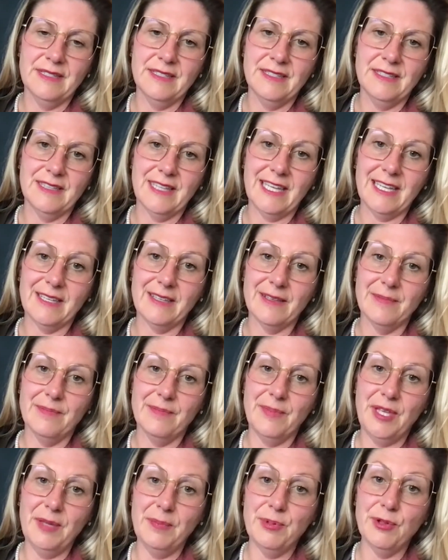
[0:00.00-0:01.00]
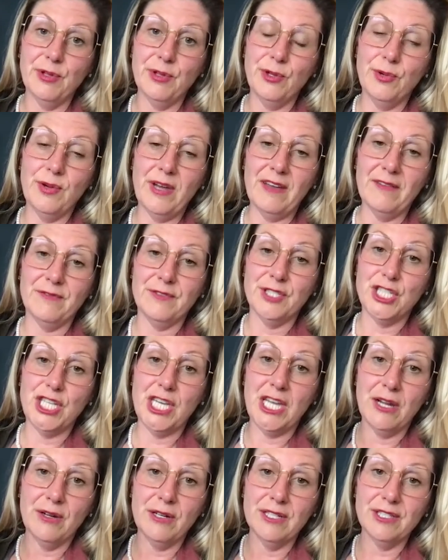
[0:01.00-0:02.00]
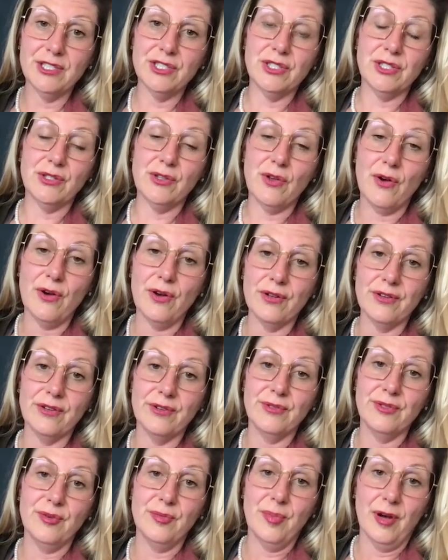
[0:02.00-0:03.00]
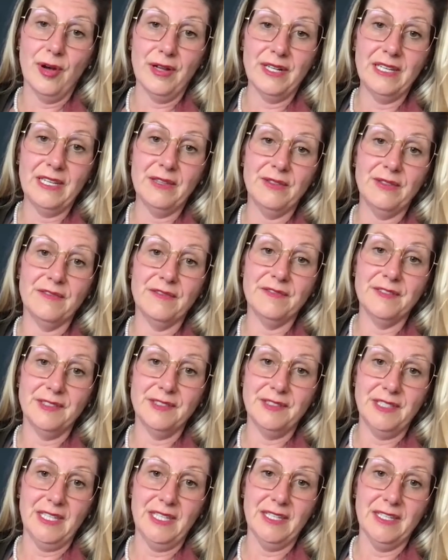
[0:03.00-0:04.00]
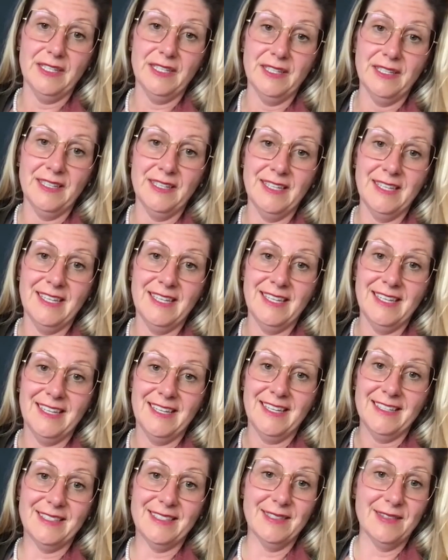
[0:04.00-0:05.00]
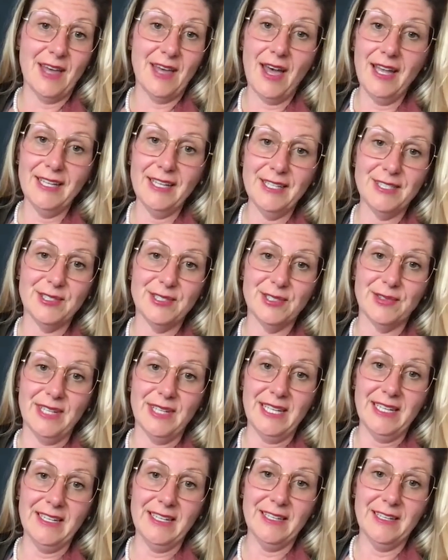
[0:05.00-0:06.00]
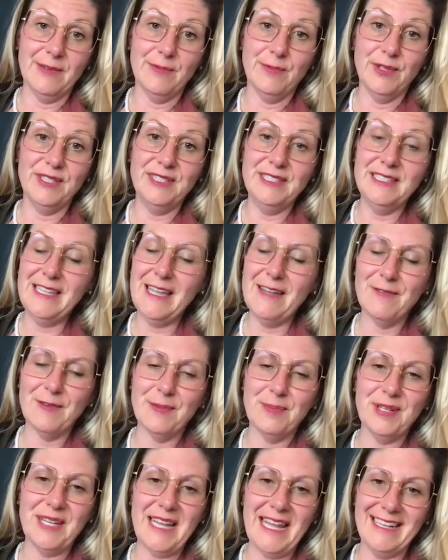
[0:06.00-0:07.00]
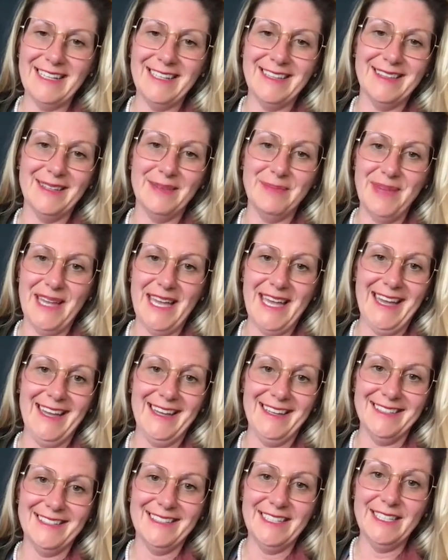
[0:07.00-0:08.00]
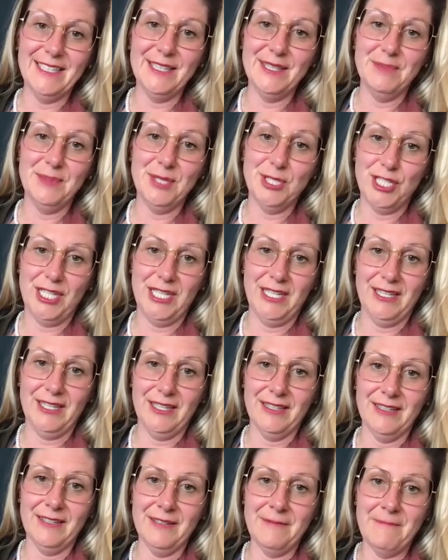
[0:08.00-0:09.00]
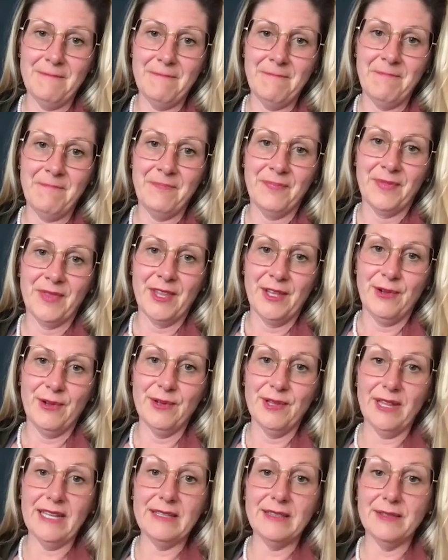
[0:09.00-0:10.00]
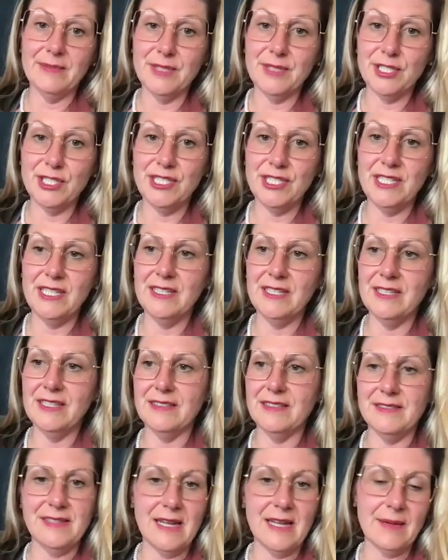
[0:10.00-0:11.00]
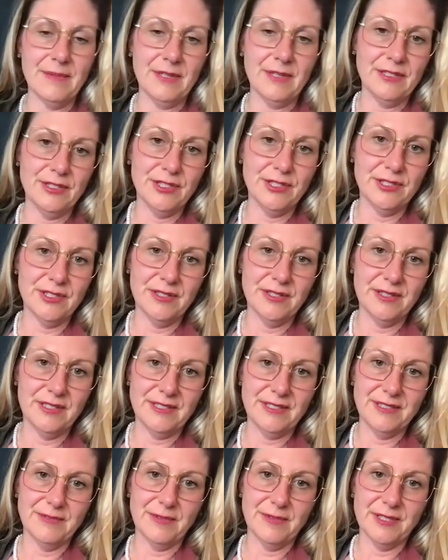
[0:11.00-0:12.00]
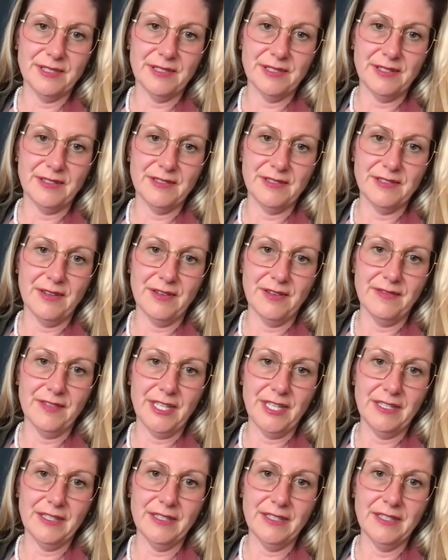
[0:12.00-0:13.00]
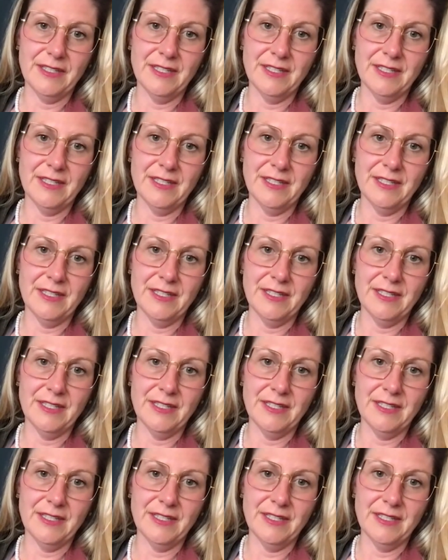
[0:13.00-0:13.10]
like people who have cherished and honored their body and their physique to the highest degree and would never put anything bad in the machine, who are like, the machine is damaged, this is what's going to solve it.